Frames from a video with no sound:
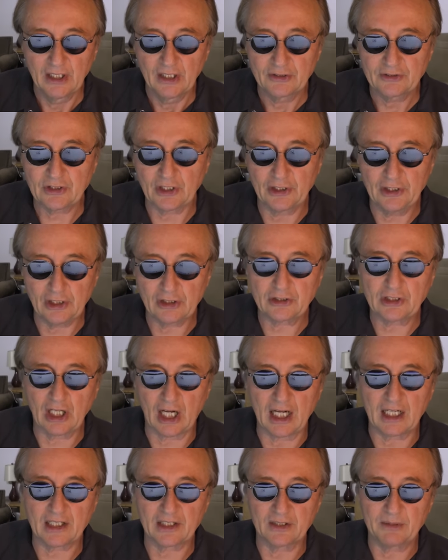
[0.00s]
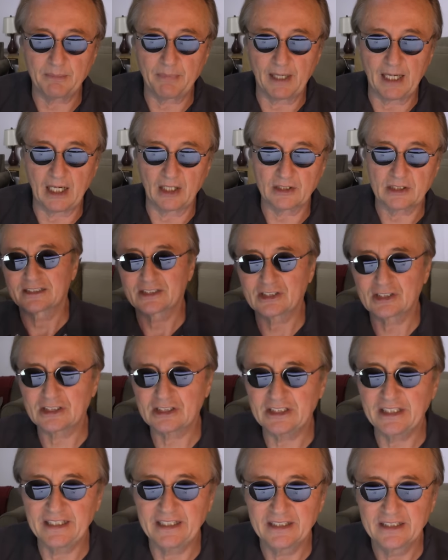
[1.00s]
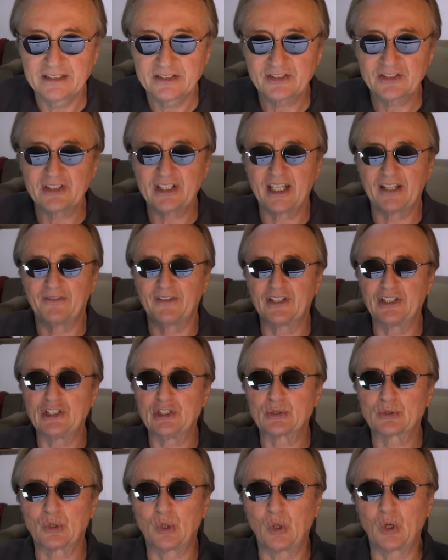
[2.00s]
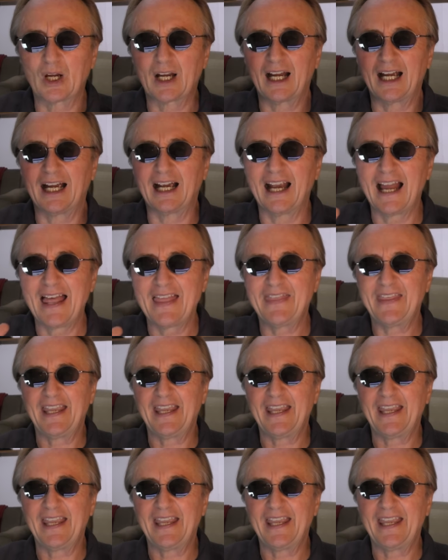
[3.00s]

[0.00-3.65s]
So you're talking about a thirty-seven-year-old car.